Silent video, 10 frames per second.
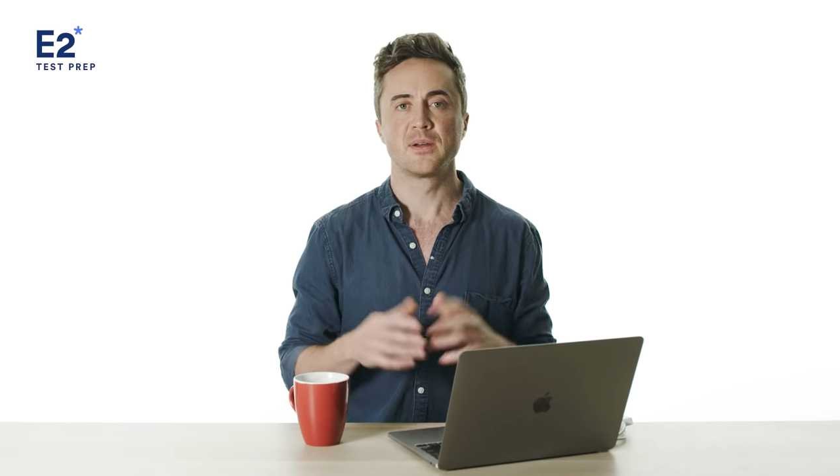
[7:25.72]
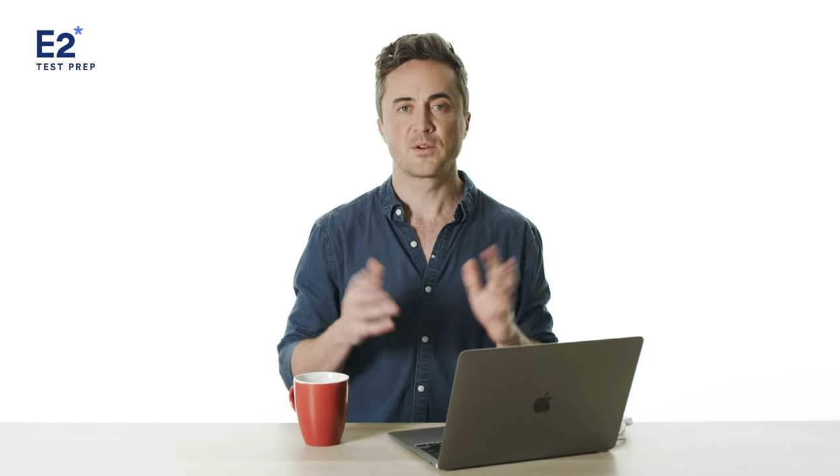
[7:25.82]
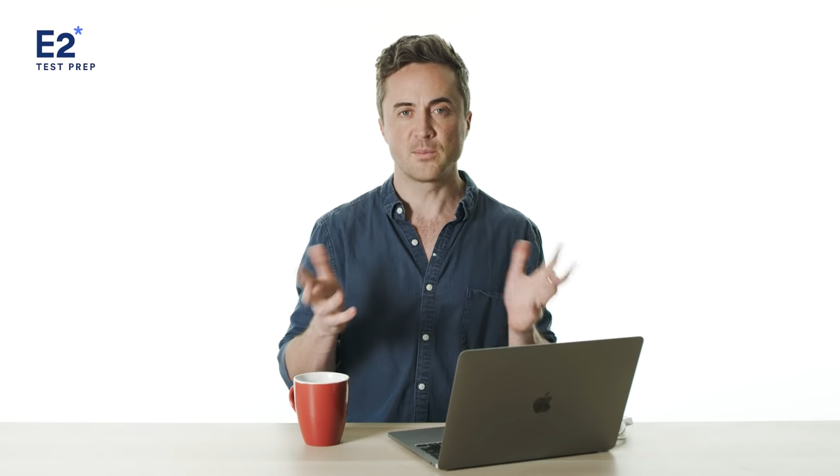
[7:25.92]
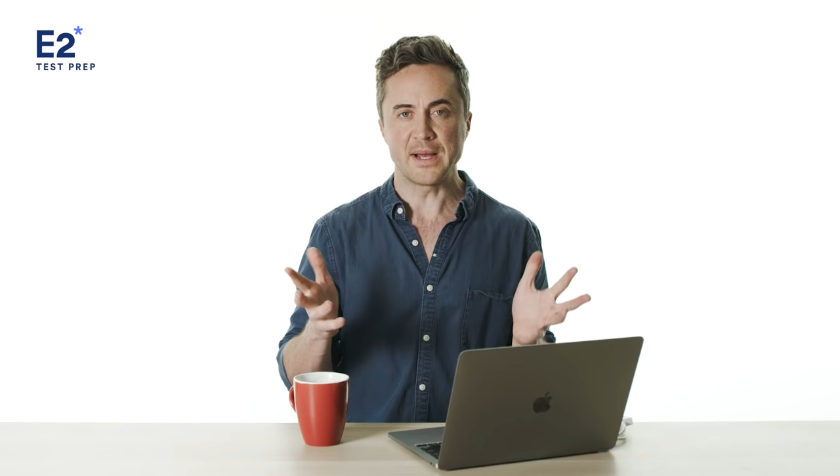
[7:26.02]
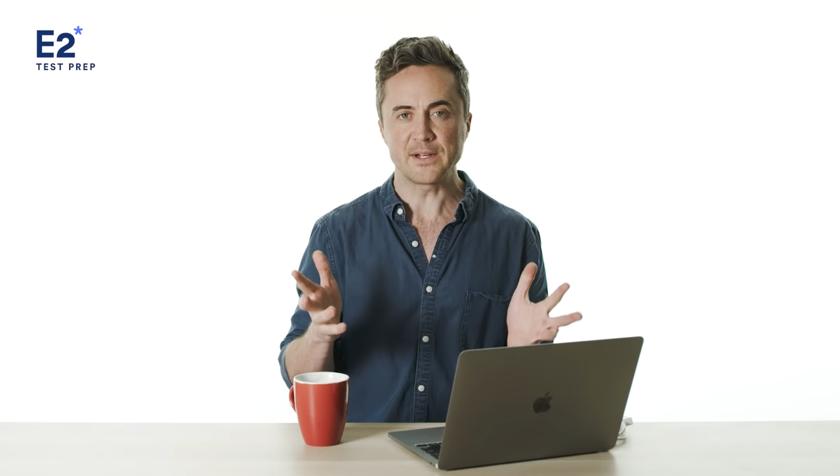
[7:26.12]

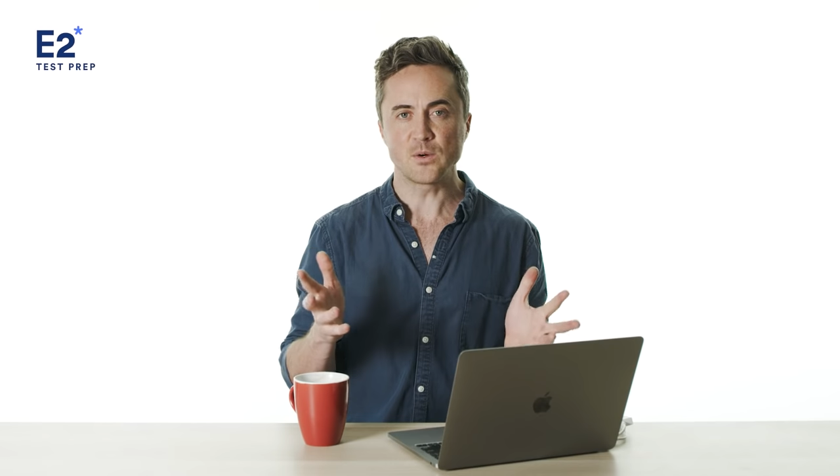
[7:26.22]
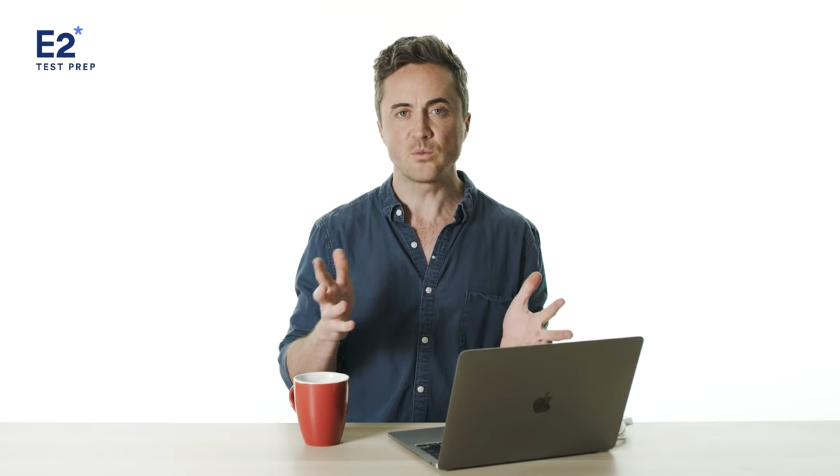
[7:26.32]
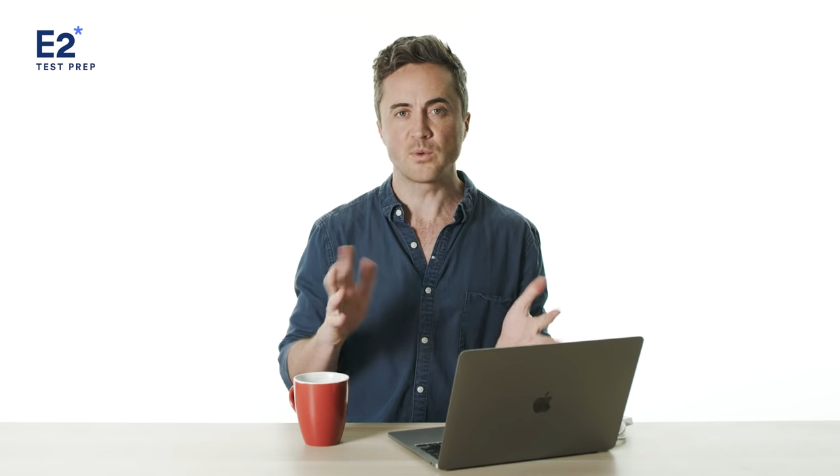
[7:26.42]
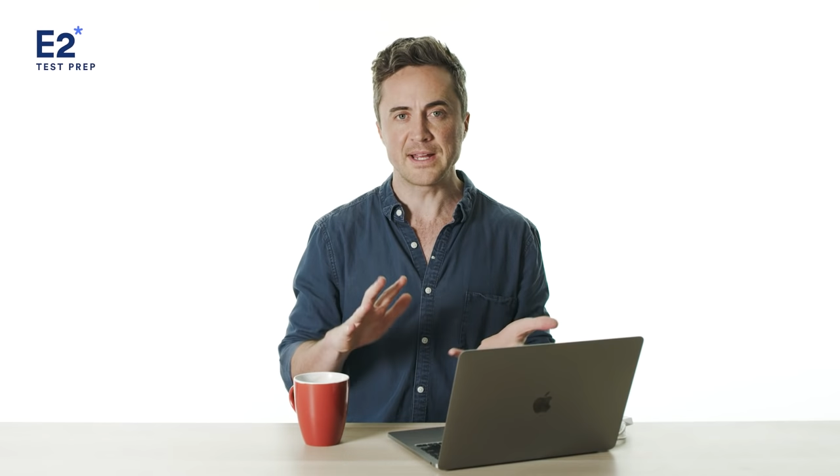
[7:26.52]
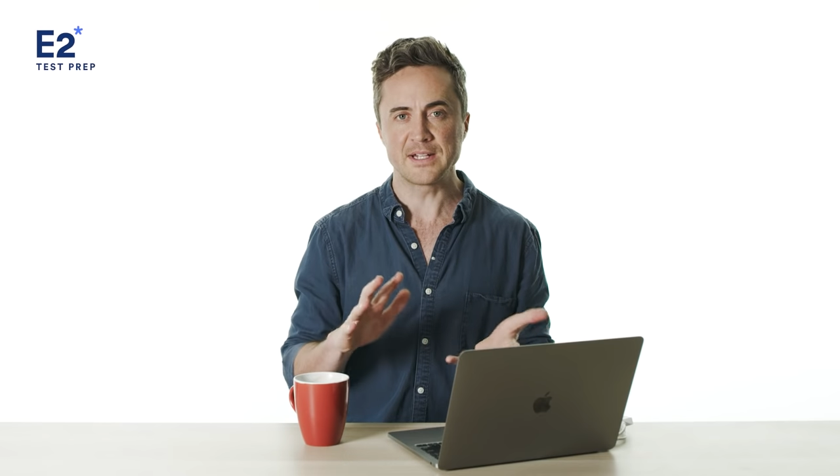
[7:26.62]
Grammatical
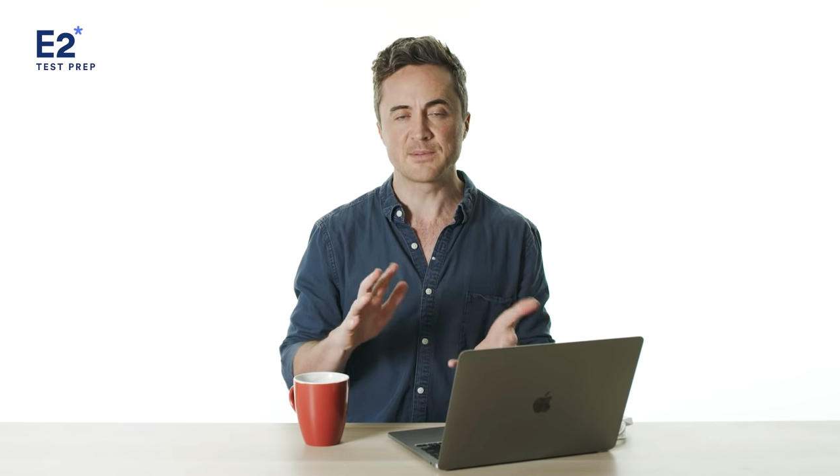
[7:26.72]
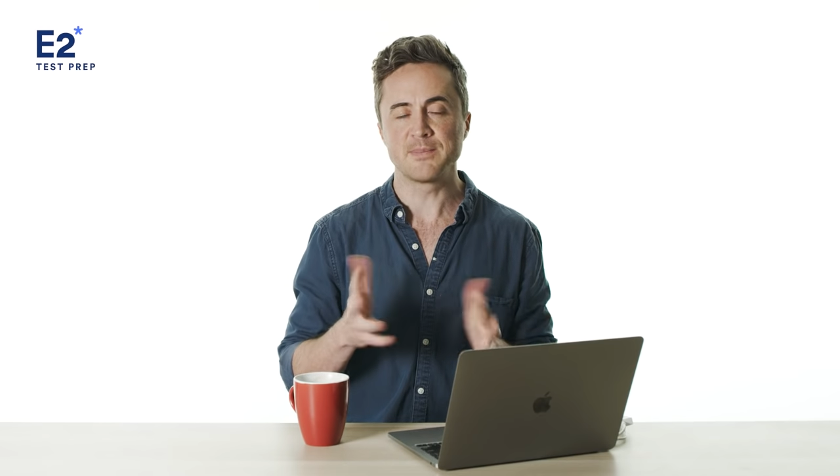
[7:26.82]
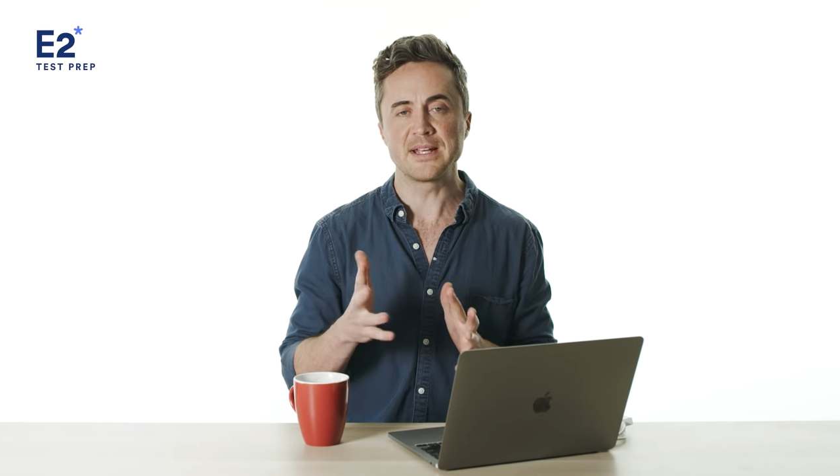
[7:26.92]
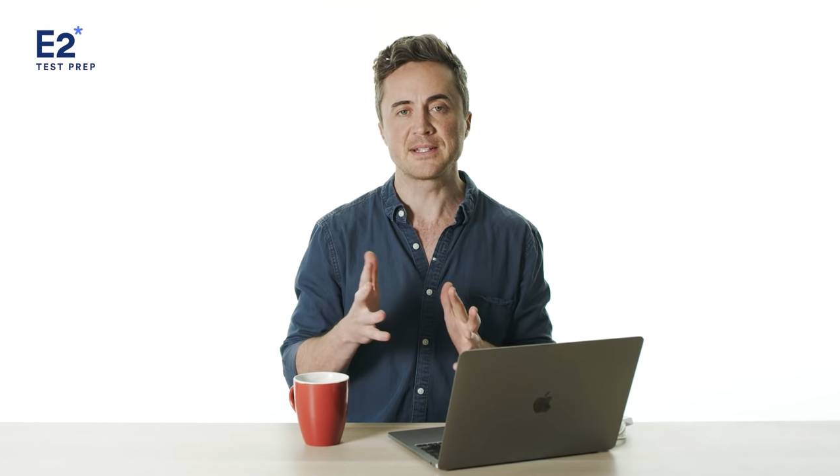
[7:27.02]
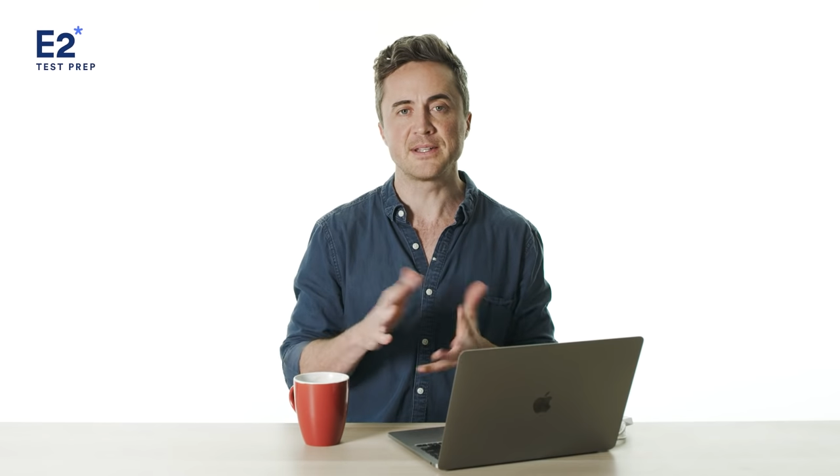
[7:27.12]
range
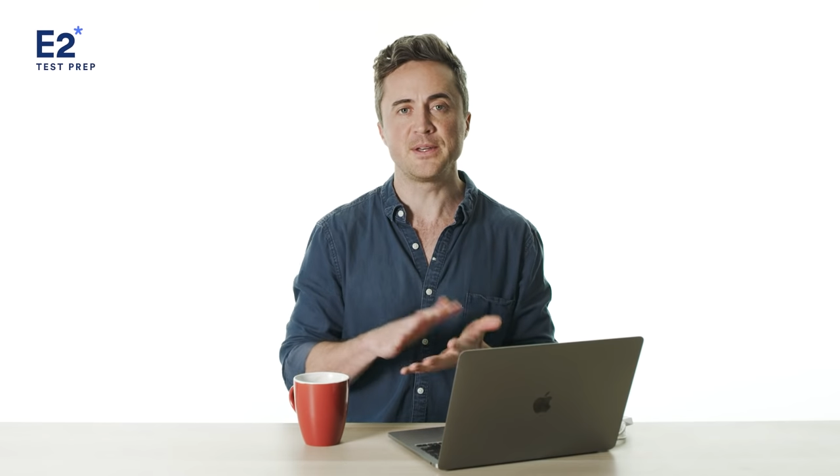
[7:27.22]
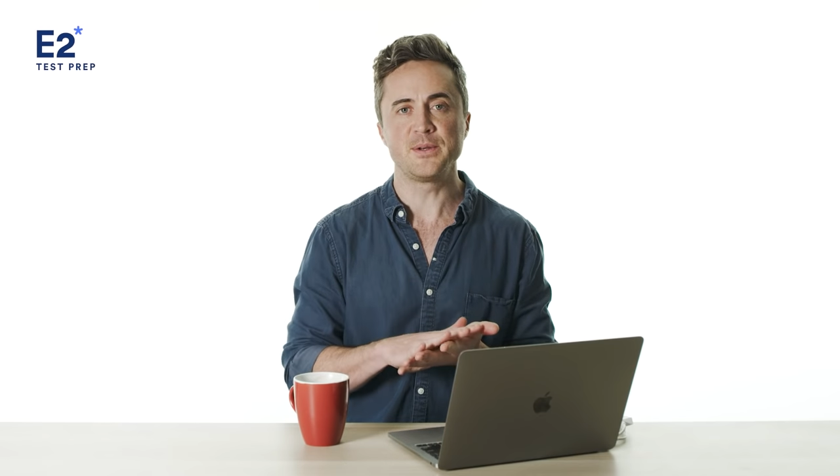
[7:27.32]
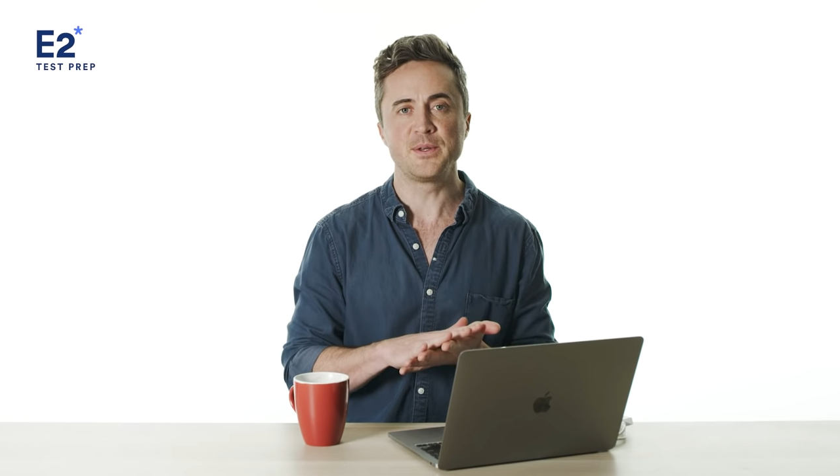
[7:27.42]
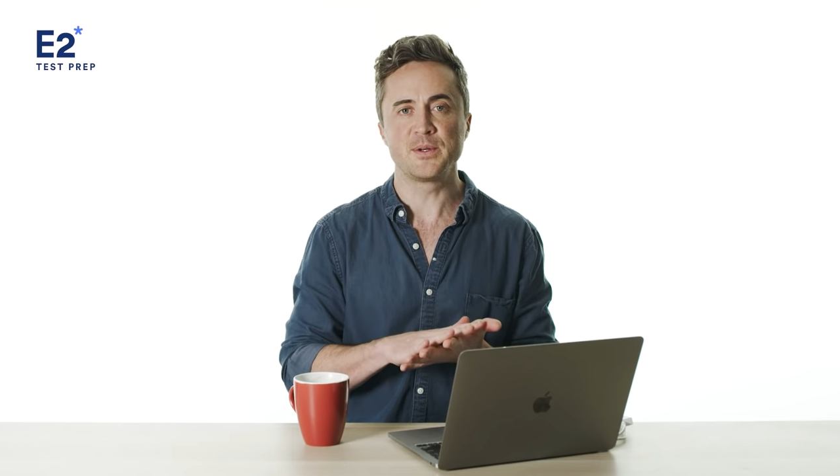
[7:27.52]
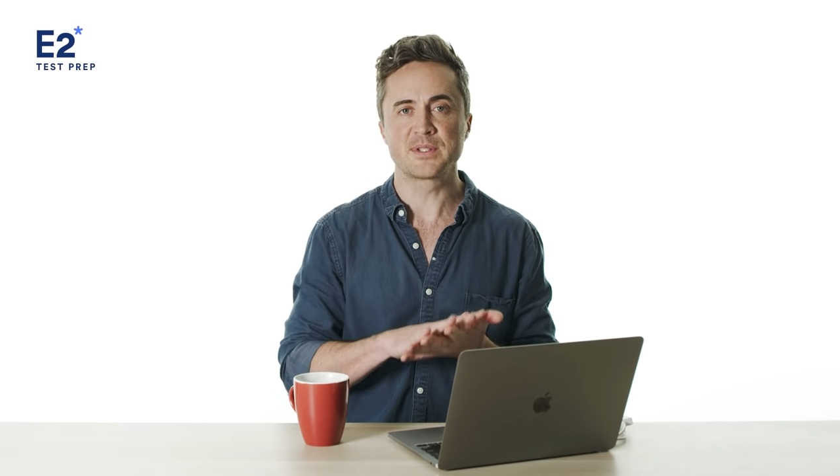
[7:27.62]
means that you
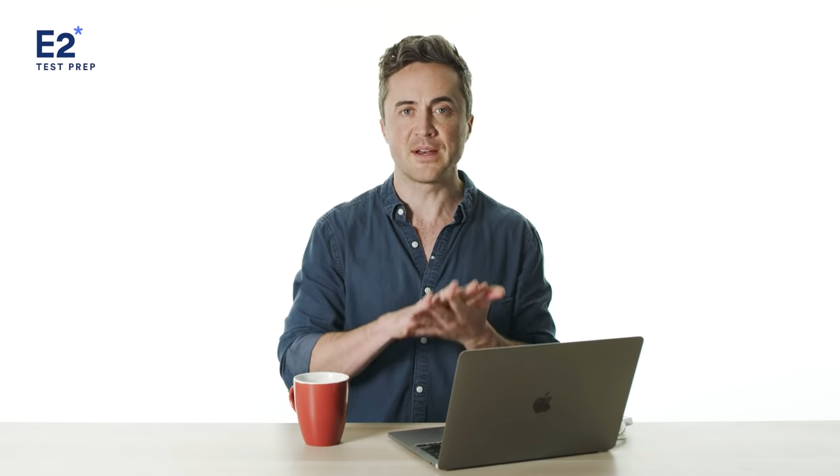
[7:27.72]
use